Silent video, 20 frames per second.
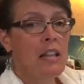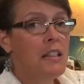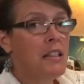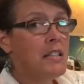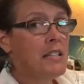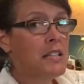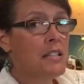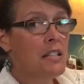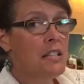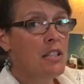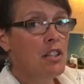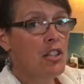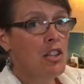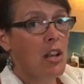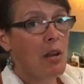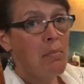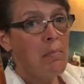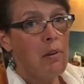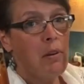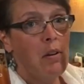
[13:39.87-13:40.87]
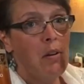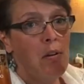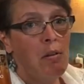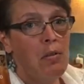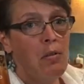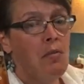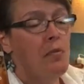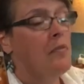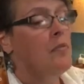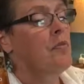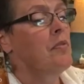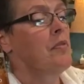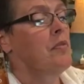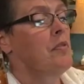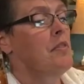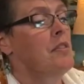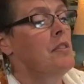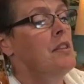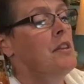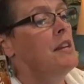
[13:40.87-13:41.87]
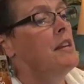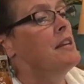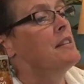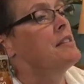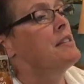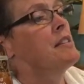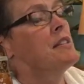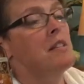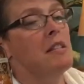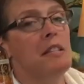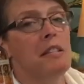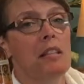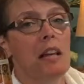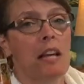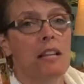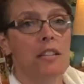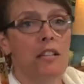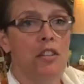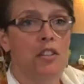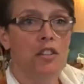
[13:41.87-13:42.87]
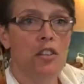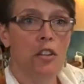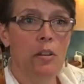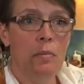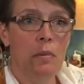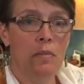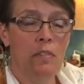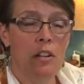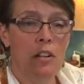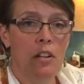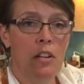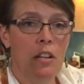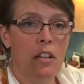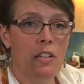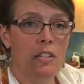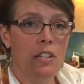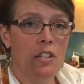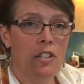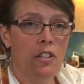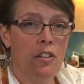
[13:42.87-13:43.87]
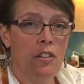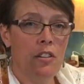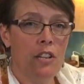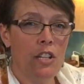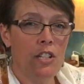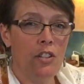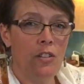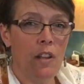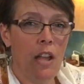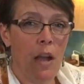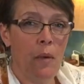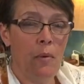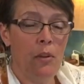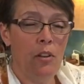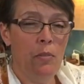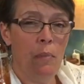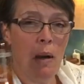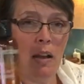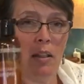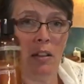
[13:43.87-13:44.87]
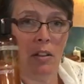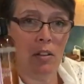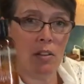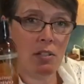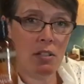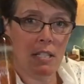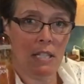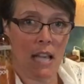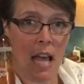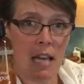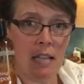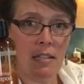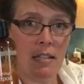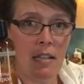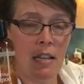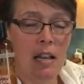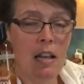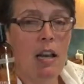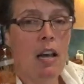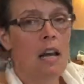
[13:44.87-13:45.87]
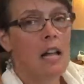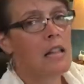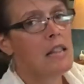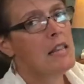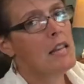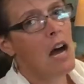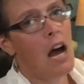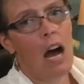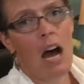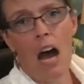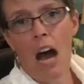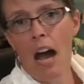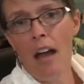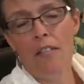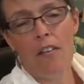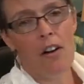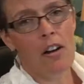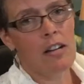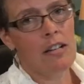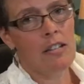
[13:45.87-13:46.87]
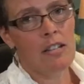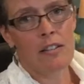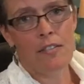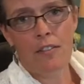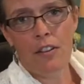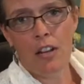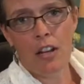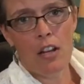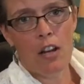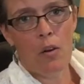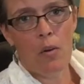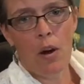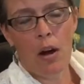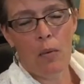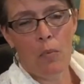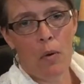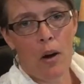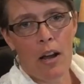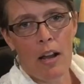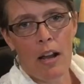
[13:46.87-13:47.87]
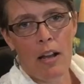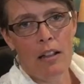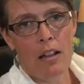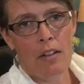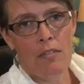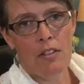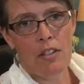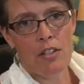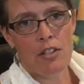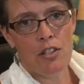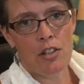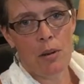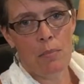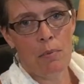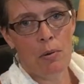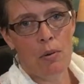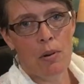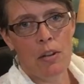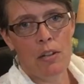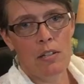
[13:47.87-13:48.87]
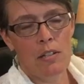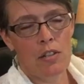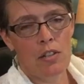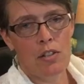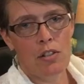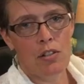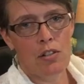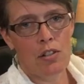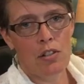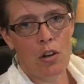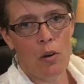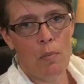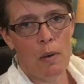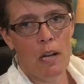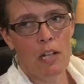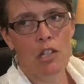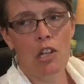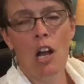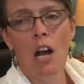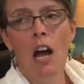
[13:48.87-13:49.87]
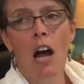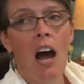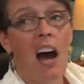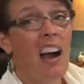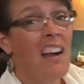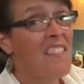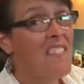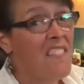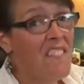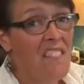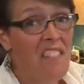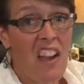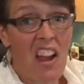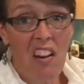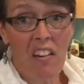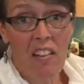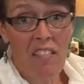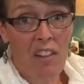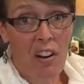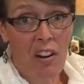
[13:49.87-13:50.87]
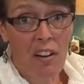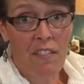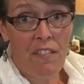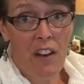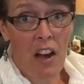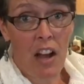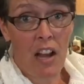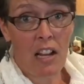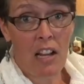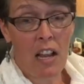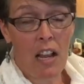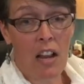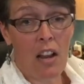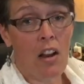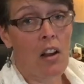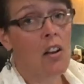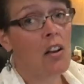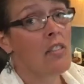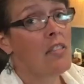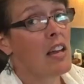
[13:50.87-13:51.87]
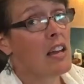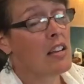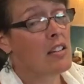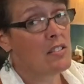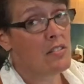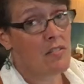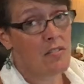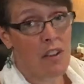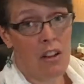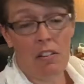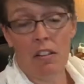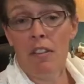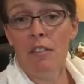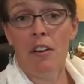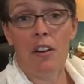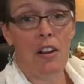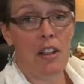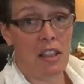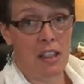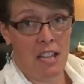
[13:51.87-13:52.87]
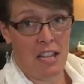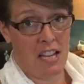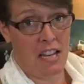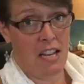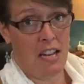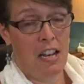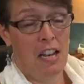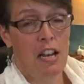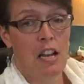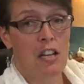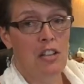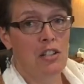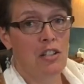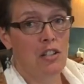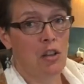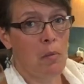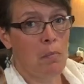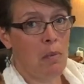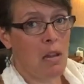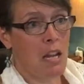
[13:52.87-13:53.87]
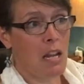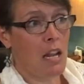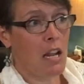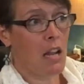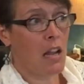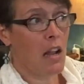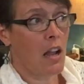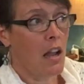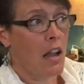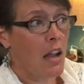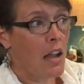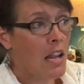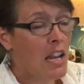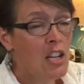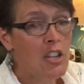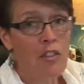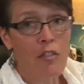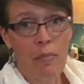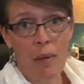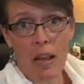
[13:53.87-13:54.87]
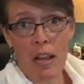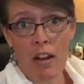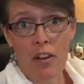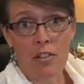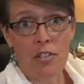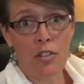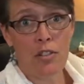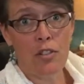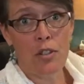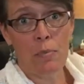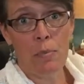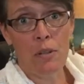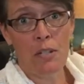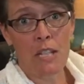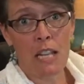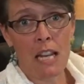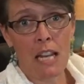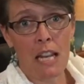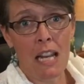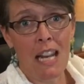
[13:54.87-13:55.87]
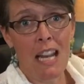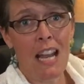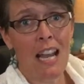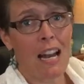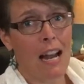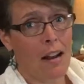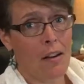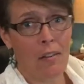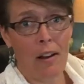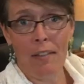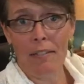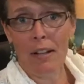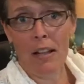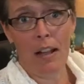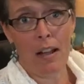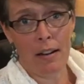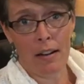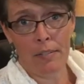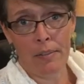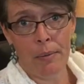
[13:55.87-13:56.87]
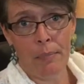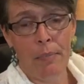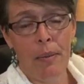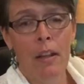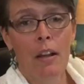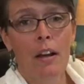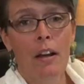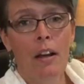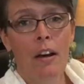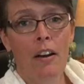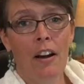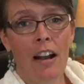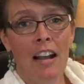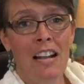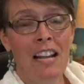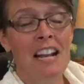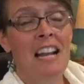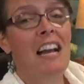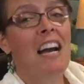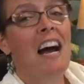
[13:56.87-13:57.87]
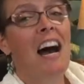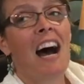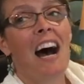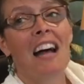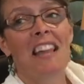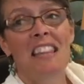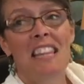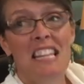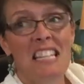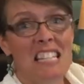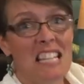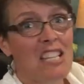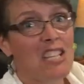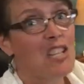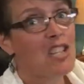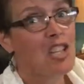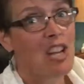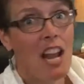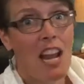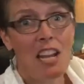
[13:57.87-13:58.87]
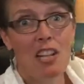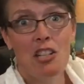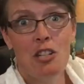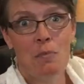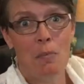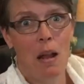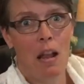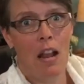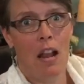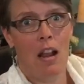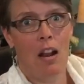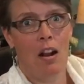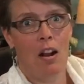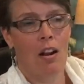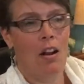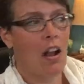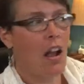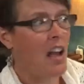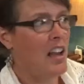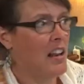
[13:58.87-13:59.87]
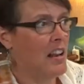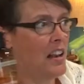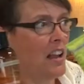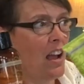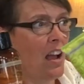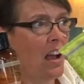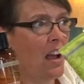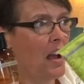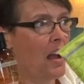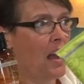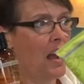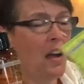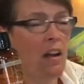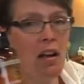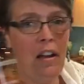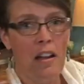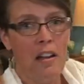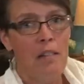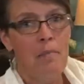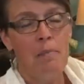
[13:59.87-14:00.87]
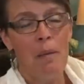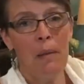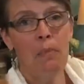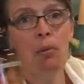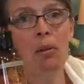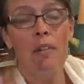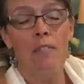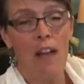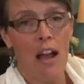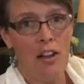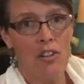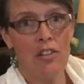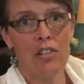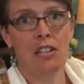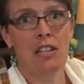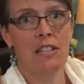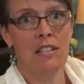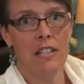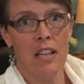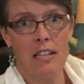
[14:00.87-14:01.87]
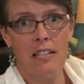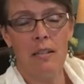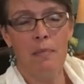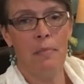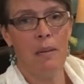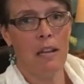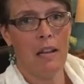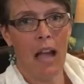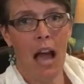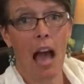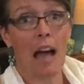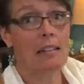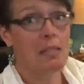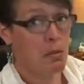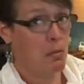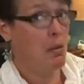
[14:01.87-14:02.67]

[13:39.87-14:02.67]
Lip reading: This is the shampoo. This is the size of the tube of the conditioner that you get when you buy the little set. I've already did a video on why I love this shampoo and conditioner so much. I have very, very fine hair that is very, very thin. So meaning each of my hairs is super skinny and I don't have a lot of them. All right. This has changed my hair, and people have actually asked